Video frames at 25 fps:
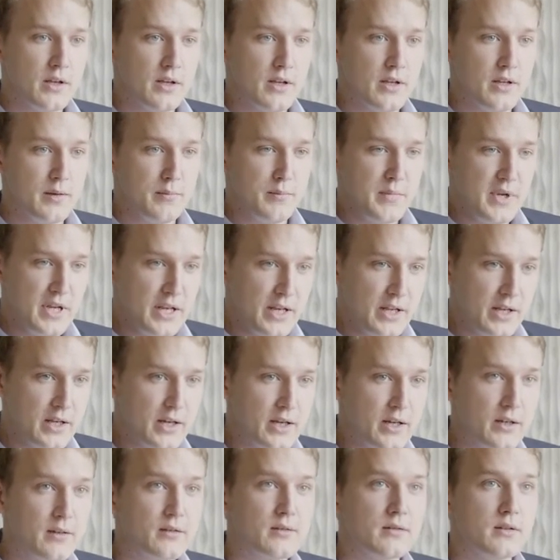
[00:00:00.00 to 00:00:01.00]
in
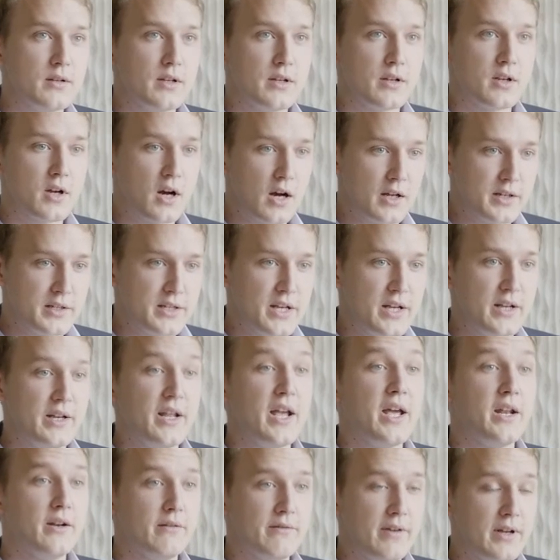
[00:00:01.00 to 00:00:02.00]
media content
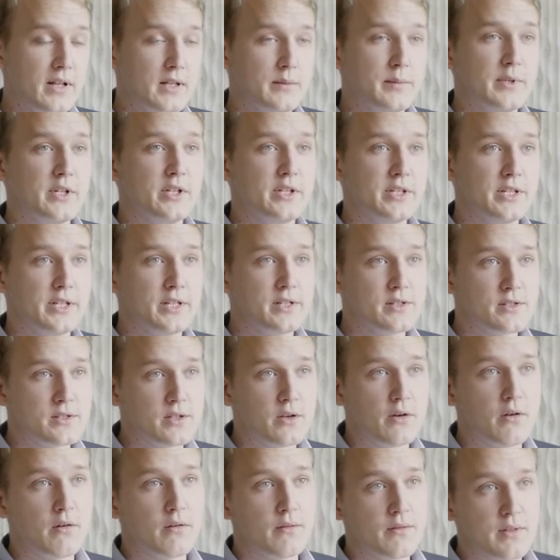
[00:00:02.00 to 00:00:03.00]
and availability.
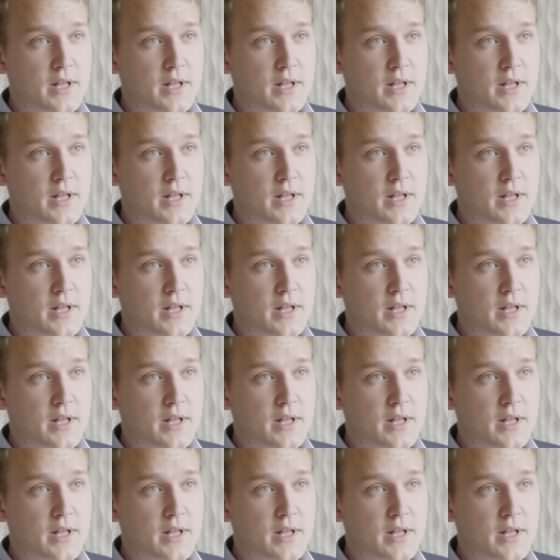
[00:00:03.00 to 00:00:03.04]
So